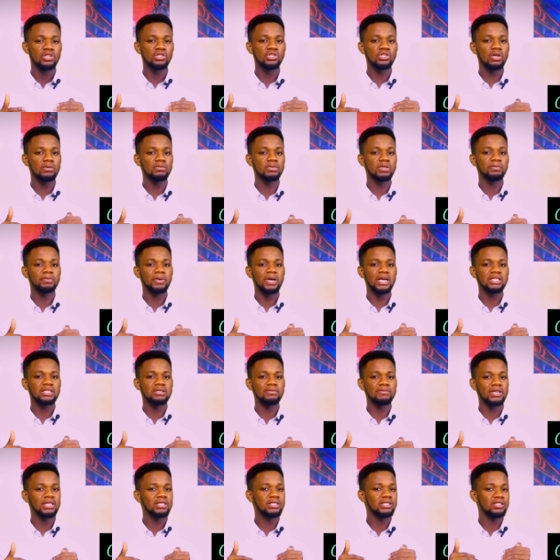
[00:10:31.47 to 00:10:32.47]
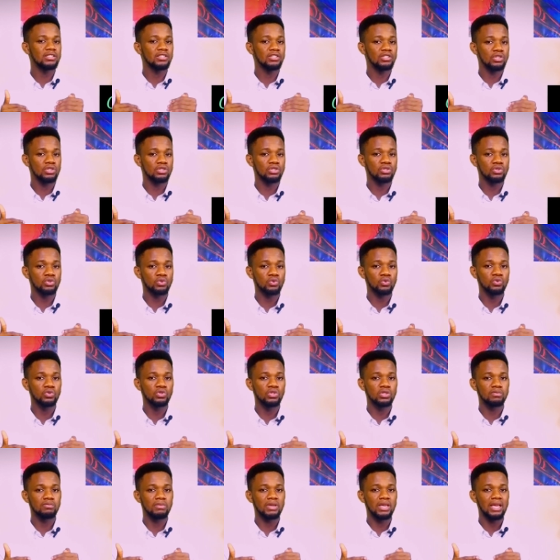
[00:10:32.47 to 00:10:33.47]
Some departments in your
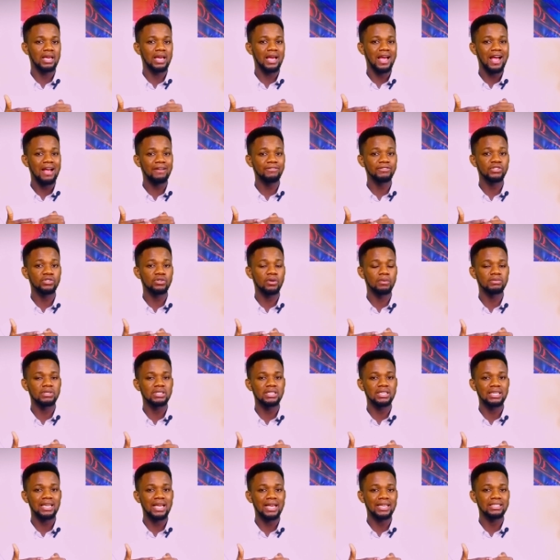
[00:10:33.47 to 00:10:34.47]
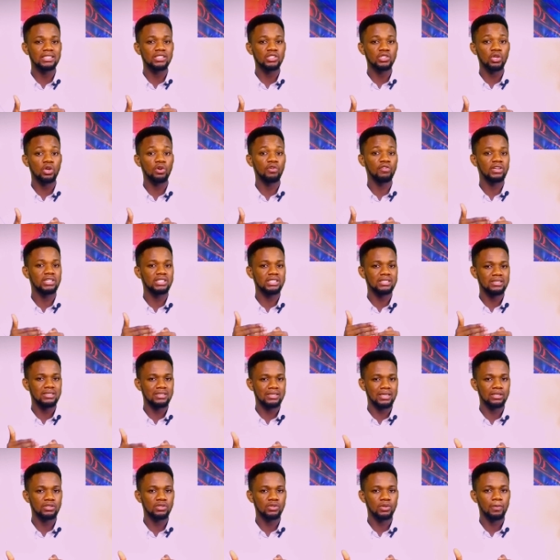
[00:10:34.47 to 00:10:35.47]
schools may have something like this already
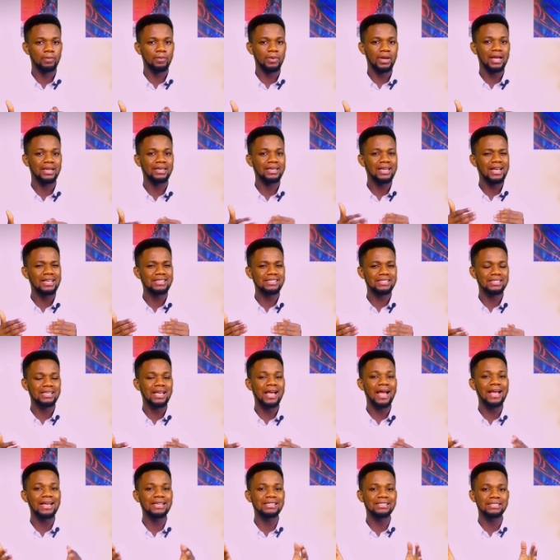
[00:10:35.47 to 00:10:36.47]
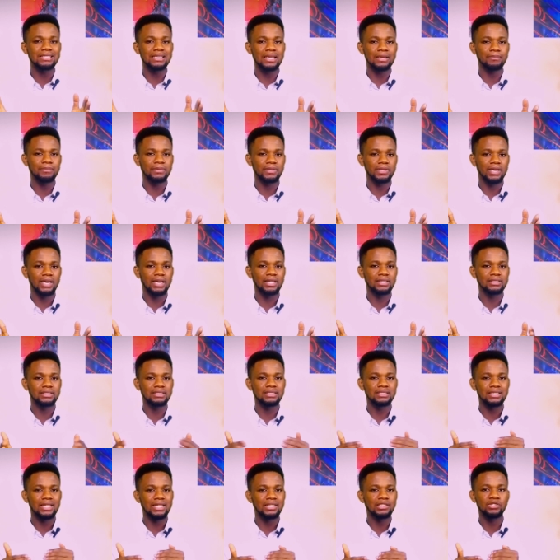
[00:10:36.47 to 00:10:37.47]
set up, and that's the idea behind
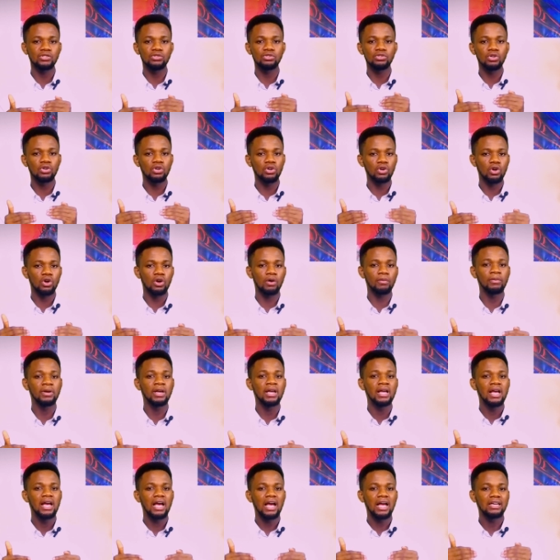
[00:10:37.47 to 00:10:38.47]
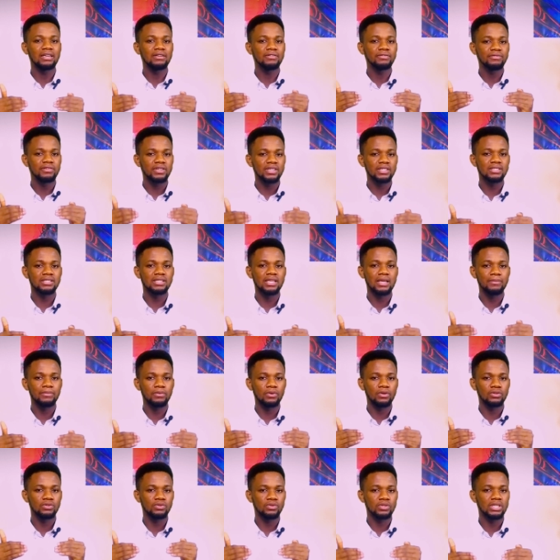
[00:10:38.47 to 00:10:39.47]
it, that you don't come and the first
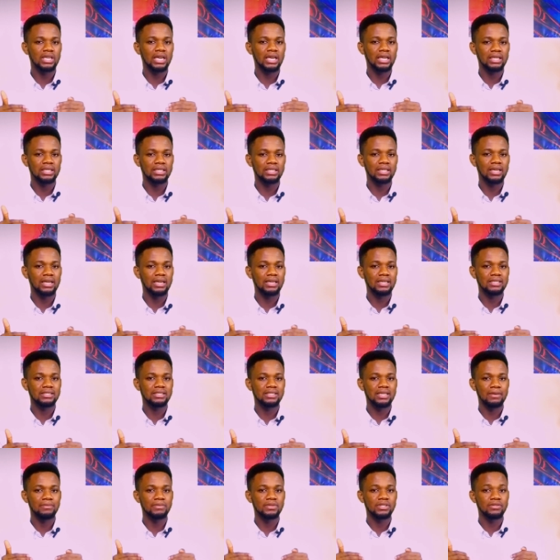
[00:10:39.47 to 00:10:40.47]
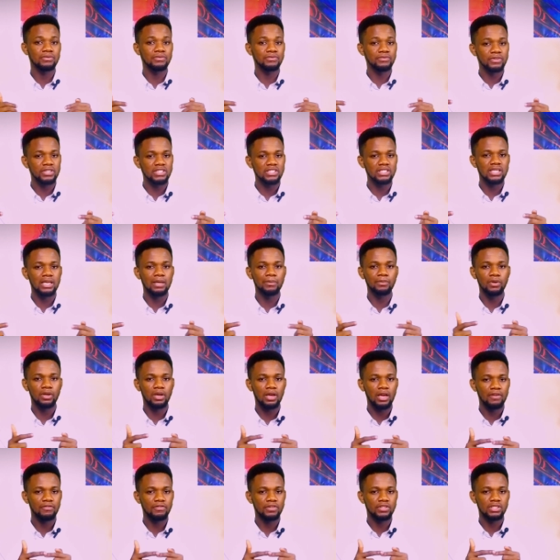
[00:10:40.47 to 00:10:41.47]
time you're doing that clinical exam is the first time
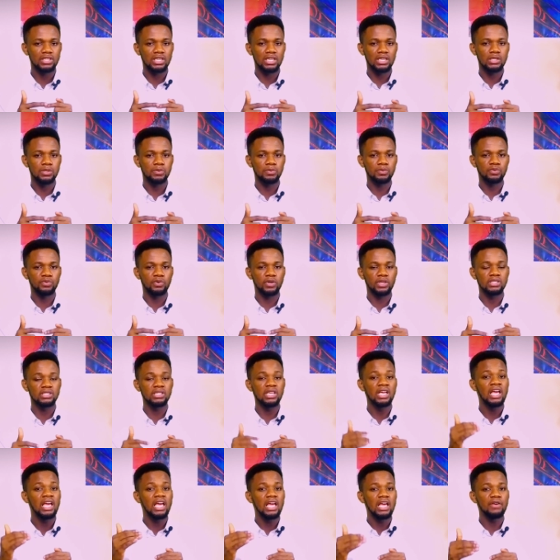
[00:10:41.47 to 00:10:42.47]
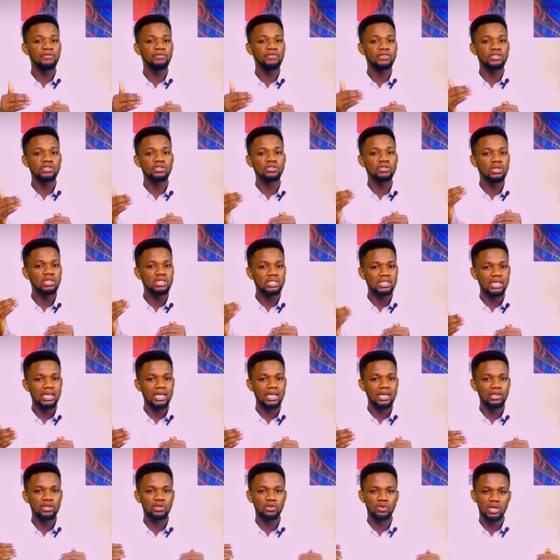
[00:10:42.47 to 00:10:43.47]
you're having the experience. If it's not
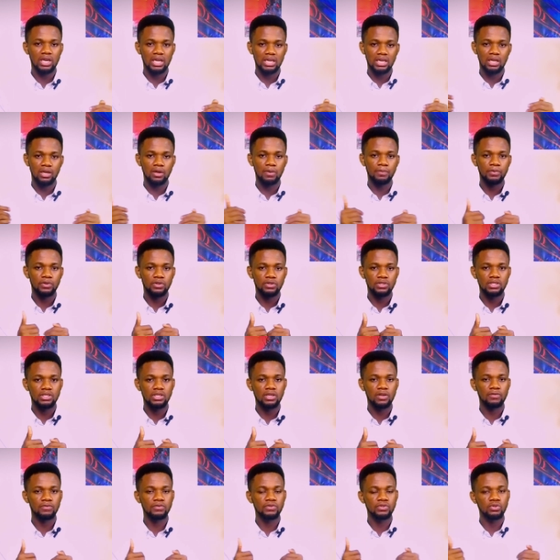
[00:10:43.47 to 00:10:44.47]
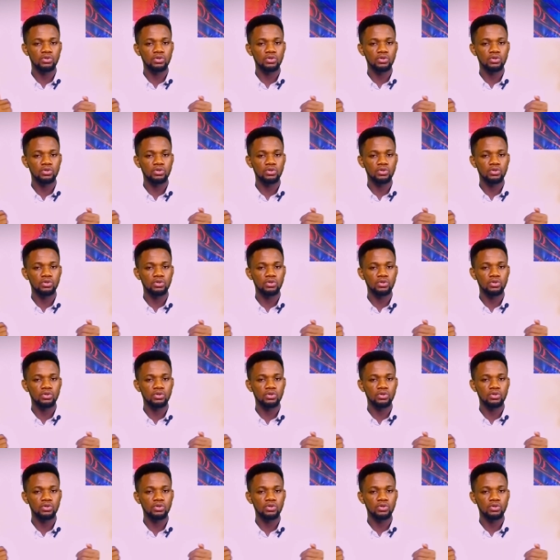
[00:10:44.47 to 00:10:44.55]
there, you can help yourself.